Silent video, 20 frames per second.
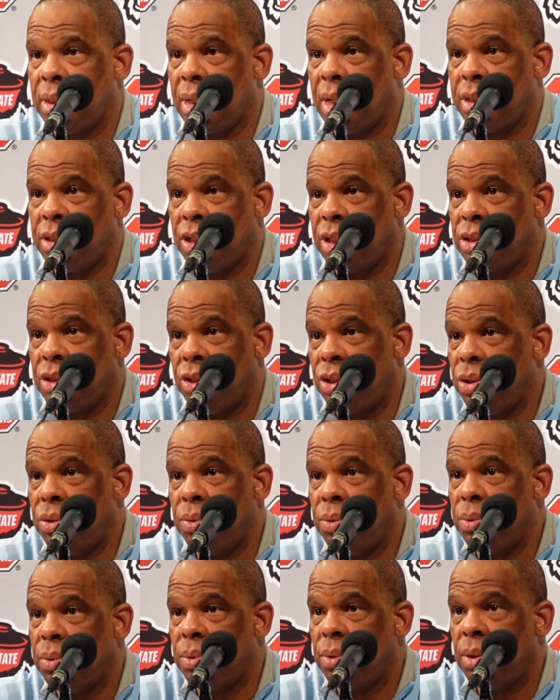I just
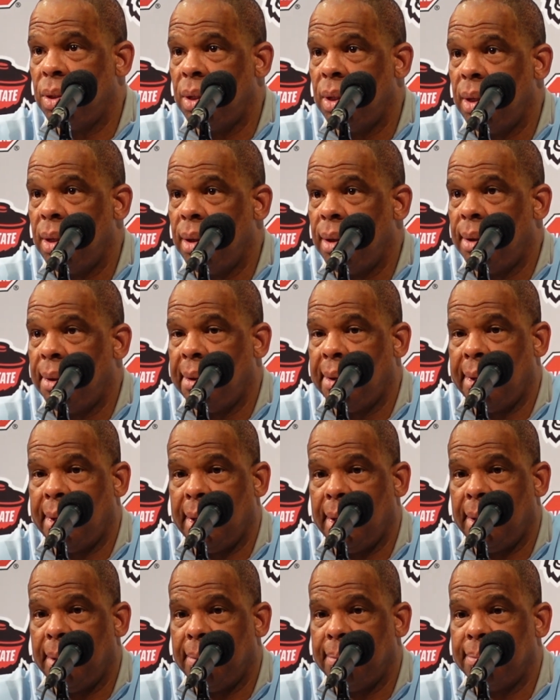do.
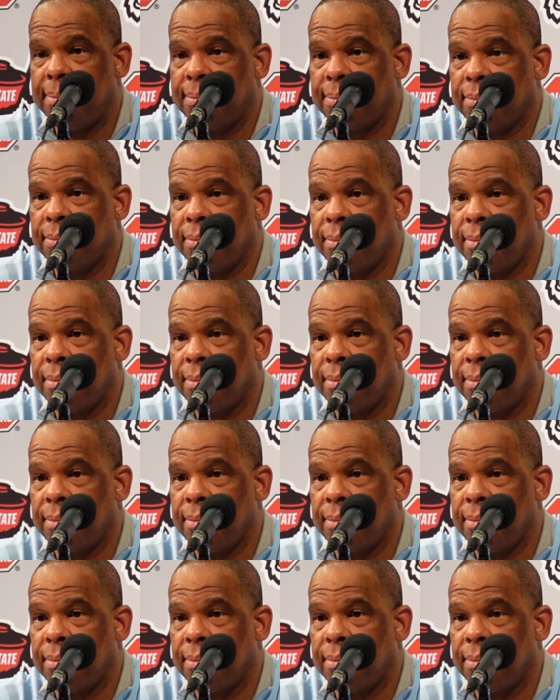Um,